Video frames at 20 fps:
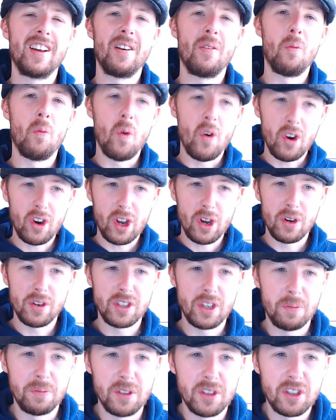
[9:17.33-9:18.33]
what goes
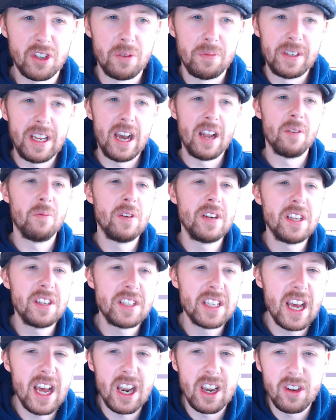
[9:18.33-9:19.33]
up does come down. And when you
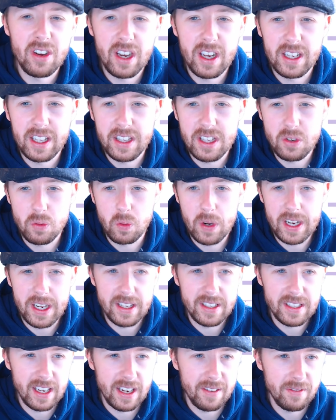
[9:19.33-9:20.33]
start looking at this weekly
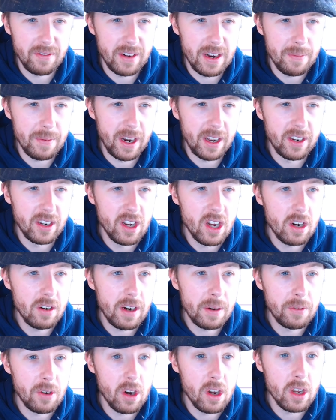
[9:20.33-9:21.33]
time frame, and I know
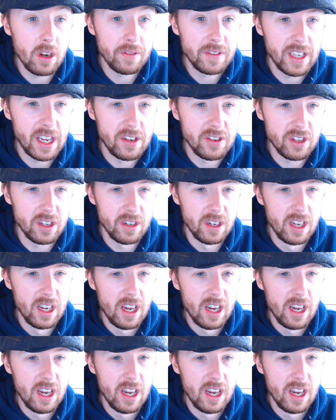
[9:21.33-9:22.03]
I'm going off tangent,